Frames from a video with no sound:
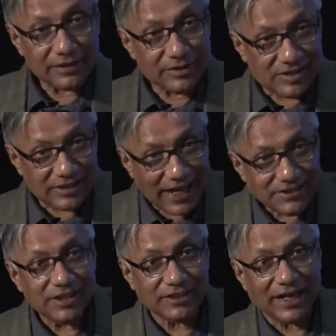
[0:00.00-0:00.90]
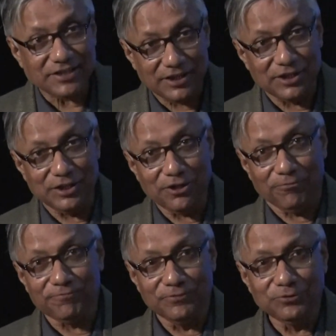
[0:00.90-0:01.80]
This latter category
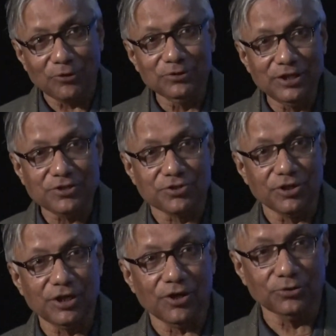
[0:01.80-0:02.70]
of non-literary or